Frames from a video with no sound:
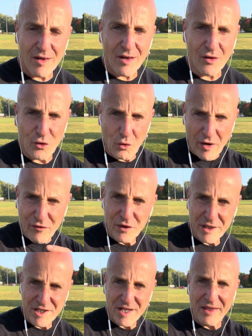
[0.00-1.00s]
of
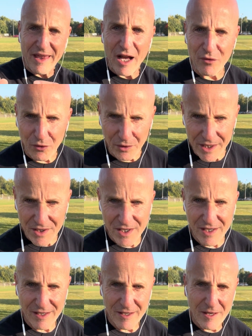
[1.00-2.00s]
gratefulness and
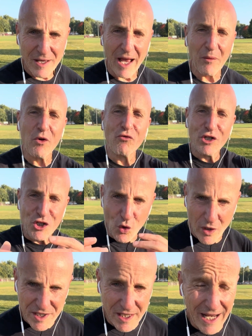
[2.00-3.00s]
thankfulness, and we
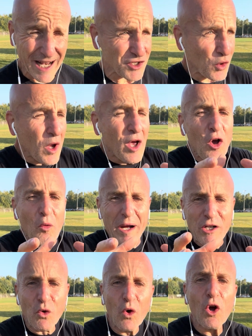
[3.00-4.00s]
rejoice in that. So by
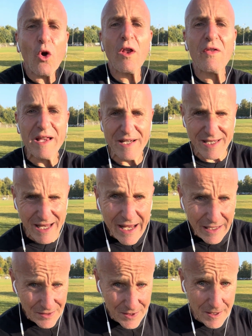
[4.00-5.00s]
doing all of these
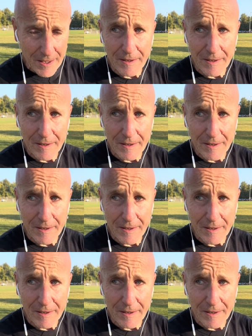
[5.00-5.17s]
things,